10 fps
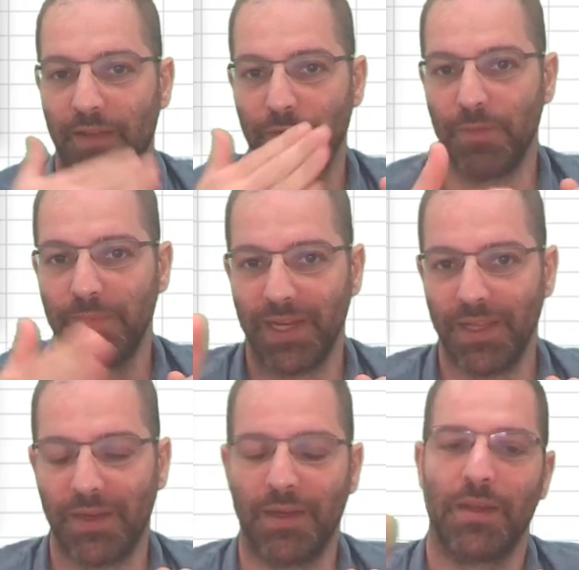every
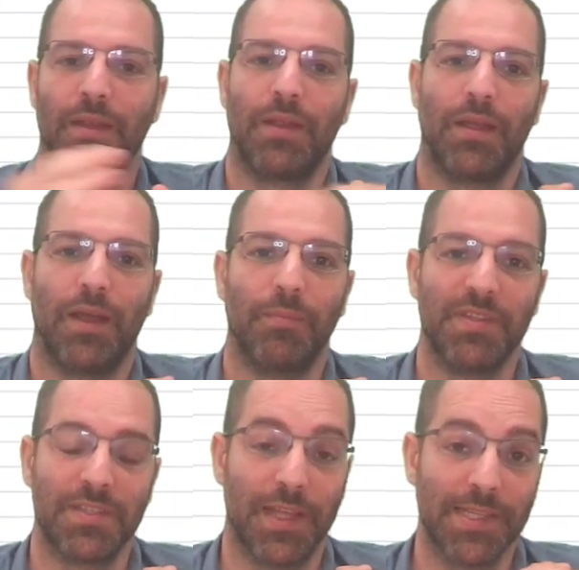minute. And
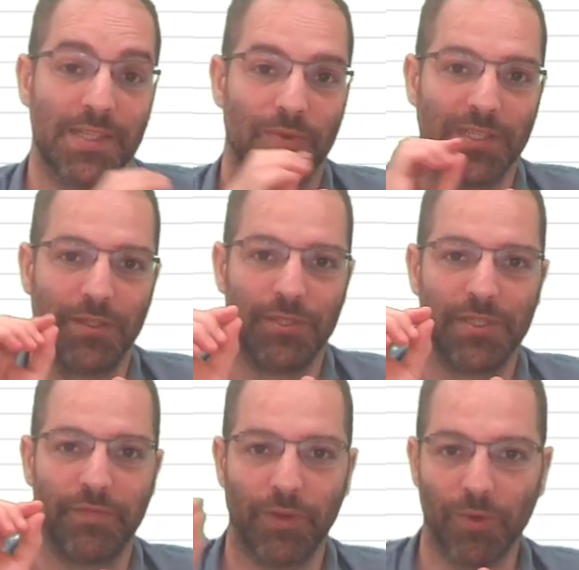so that's the resolution
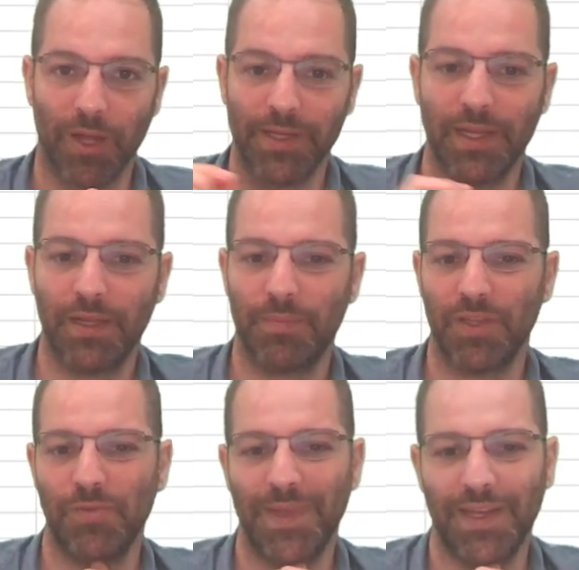of the raw data, but
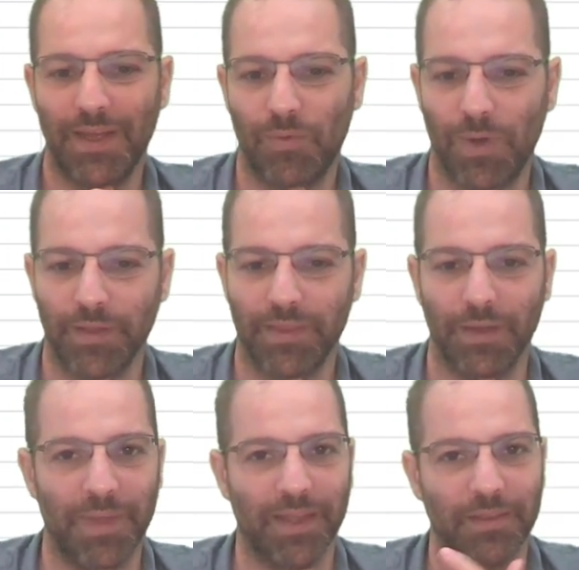you may not want
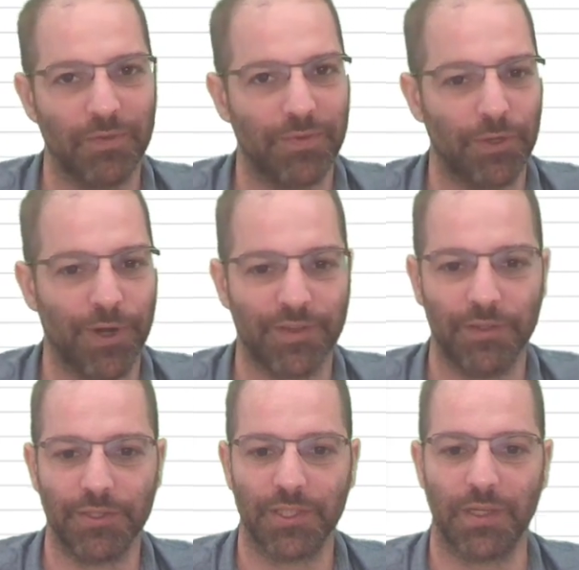them at their full
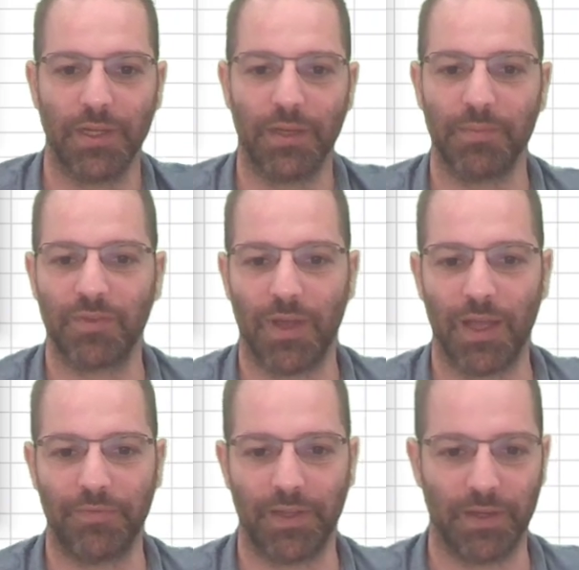resolution. So
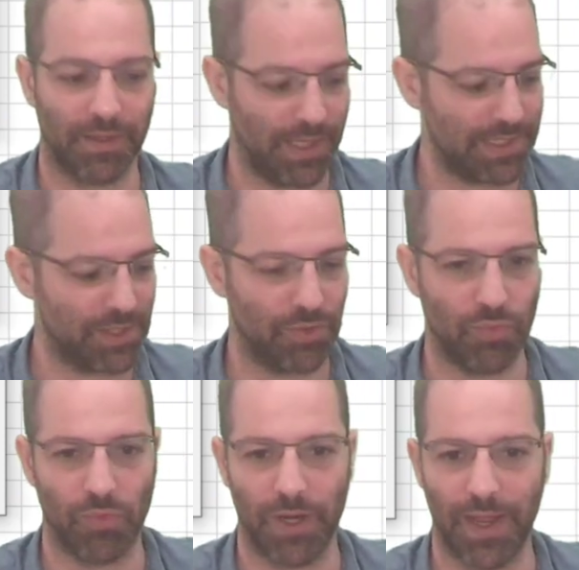often, let's do
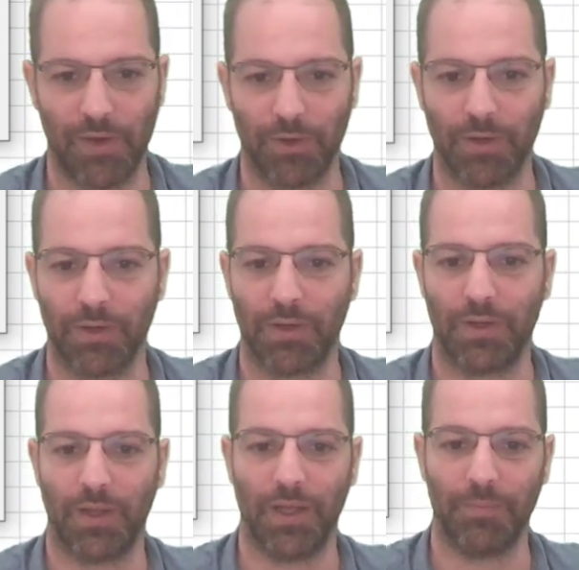1 hour
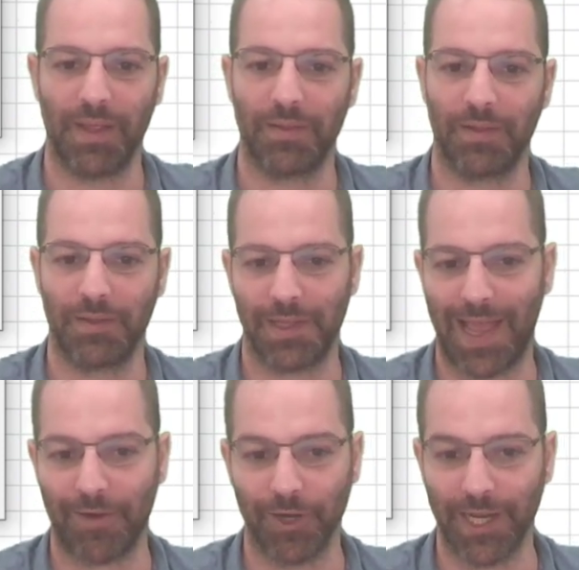
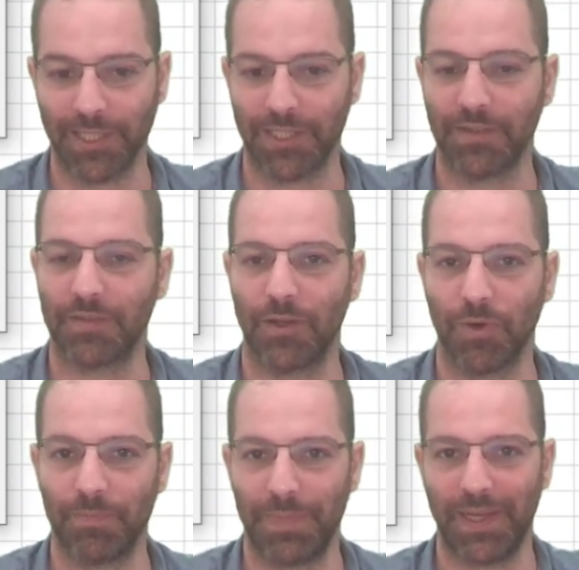aggregation. So we're
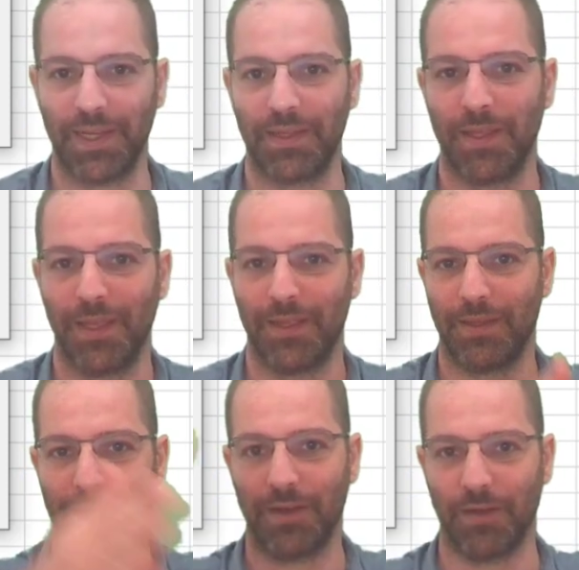binning
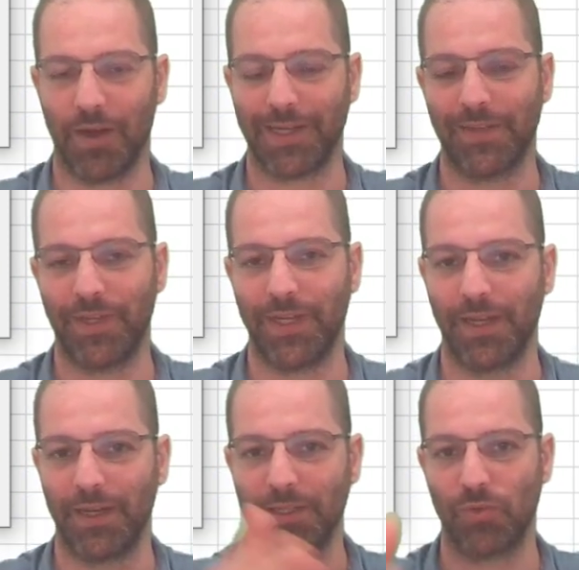our activity
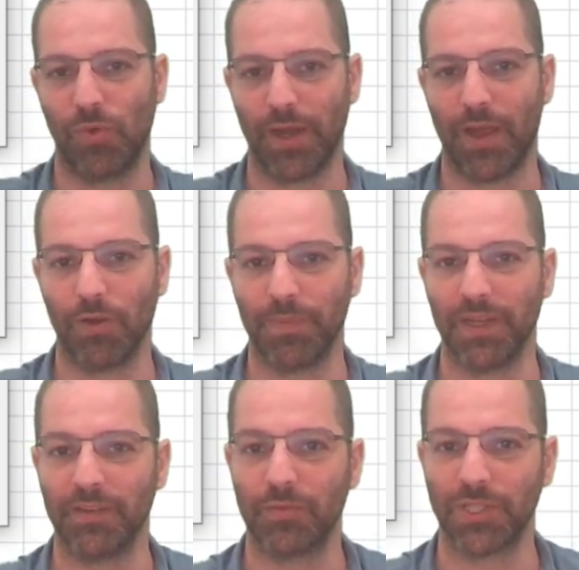data into 1 hour
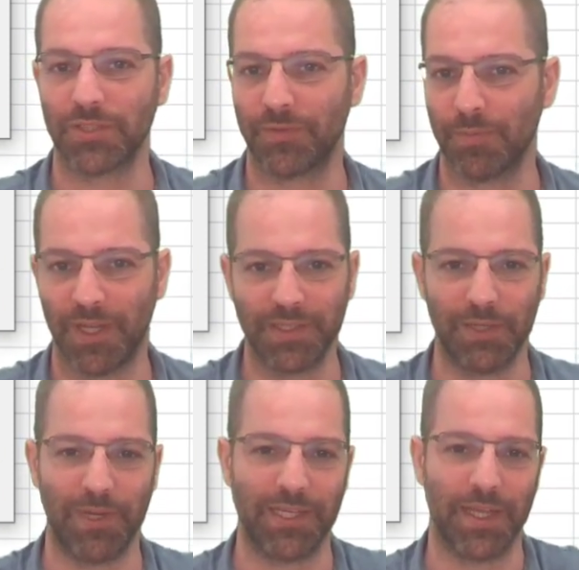bins, which for
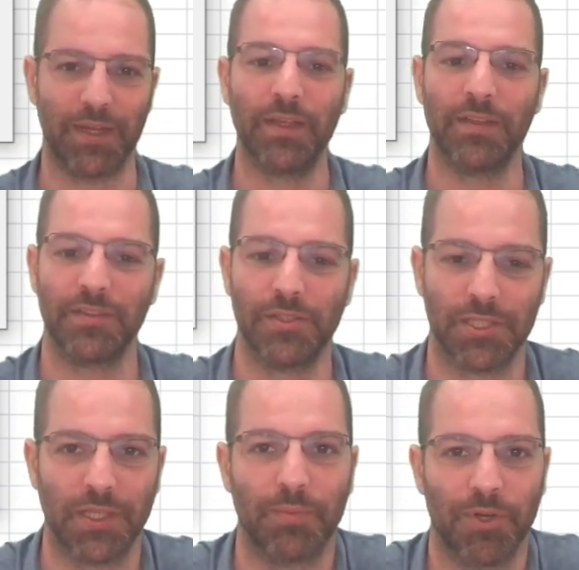multi-week data is
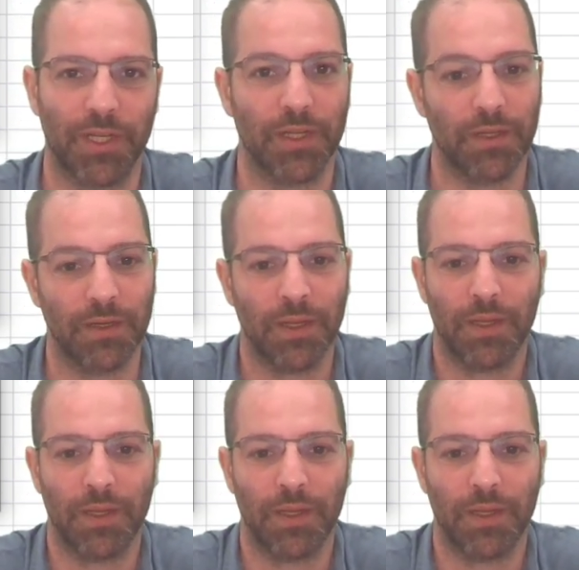usually a pretty good